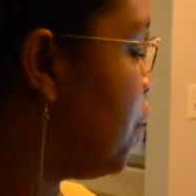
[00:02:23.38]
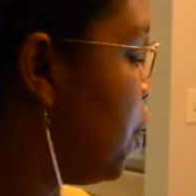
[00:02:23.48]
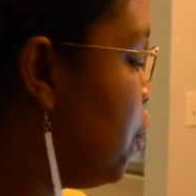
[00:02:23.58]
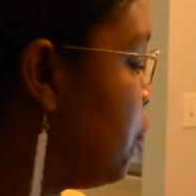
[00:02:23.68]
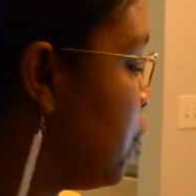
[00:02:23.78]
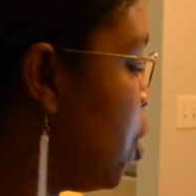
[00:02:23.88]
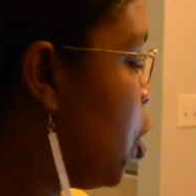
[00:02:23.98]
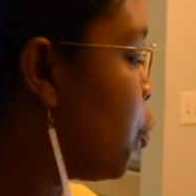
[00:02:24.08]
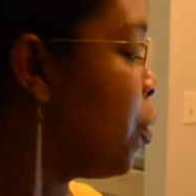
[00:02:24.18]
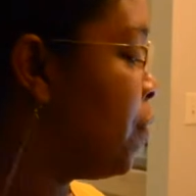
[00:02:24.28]
both
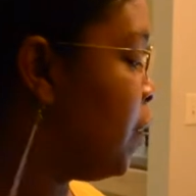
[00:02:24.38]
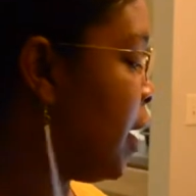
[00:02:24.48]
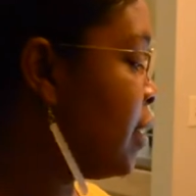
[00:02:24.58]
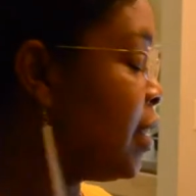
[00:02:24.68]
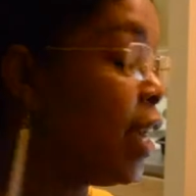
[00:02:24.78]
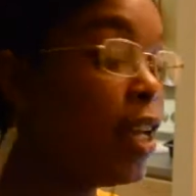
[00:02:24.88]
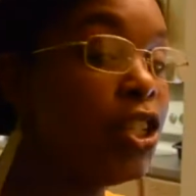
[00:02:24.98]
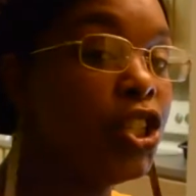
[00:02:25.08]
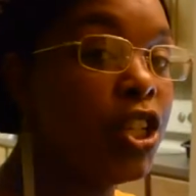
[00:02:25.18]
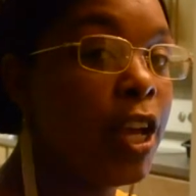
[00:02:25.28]
reflects and
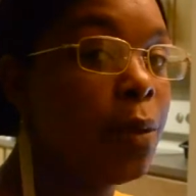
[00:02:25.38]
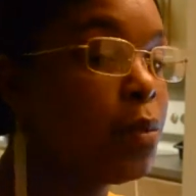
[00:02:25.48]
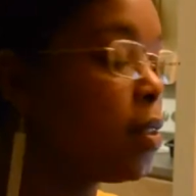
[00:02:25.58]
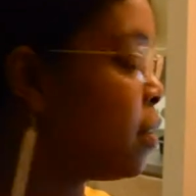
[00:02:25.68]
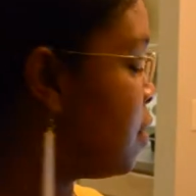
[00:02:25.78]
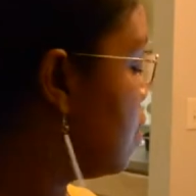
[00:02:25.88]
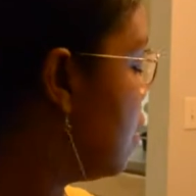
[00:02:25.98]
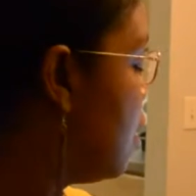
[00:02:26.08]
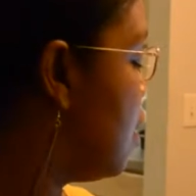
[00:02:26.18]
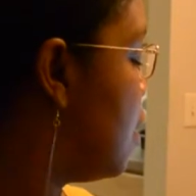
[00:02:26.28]
shapes
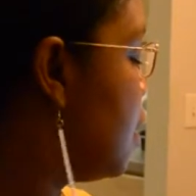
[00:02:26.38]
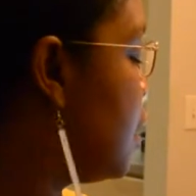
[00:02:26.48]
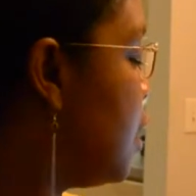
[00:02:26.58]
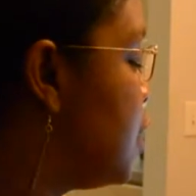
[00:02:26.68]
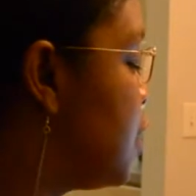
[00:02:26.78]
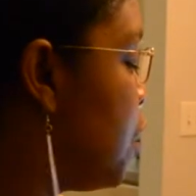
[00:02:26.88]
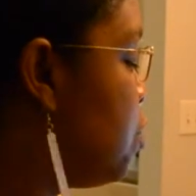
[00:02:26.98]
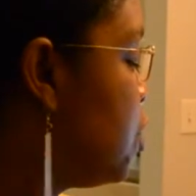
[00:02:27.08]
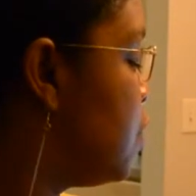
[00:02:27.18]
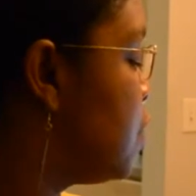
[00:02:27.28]
the
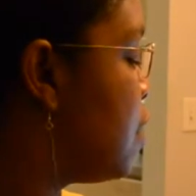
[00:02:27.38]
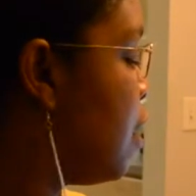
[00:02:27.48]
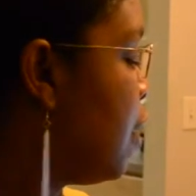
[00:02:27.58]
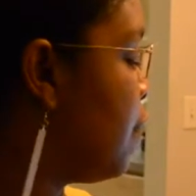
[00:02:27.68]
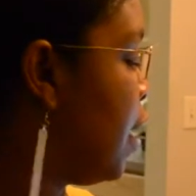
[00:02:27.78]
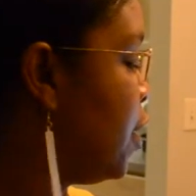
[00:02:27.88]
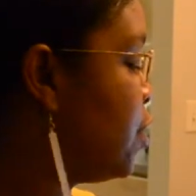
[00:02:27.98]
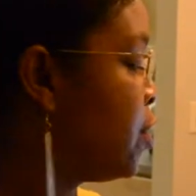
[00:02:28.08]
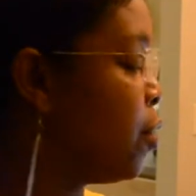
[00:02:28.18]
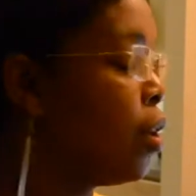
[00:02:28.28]
assumptions of a
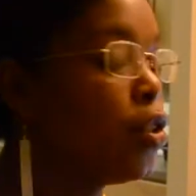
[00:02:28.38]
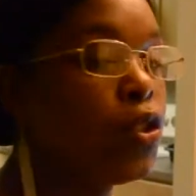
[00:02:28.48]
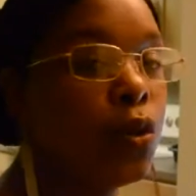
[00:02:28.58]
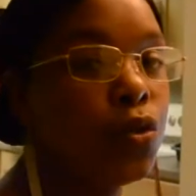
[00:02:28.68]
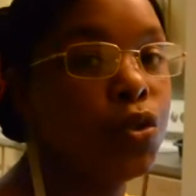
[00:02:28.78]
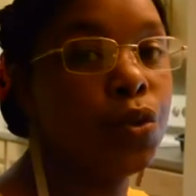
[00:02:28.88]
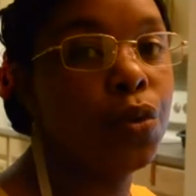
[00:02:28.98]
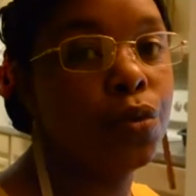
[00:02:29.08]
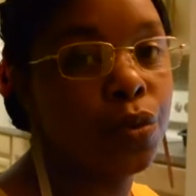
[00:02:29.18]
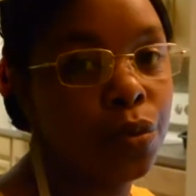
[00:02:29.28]
certain social
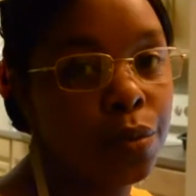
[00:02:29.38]
group.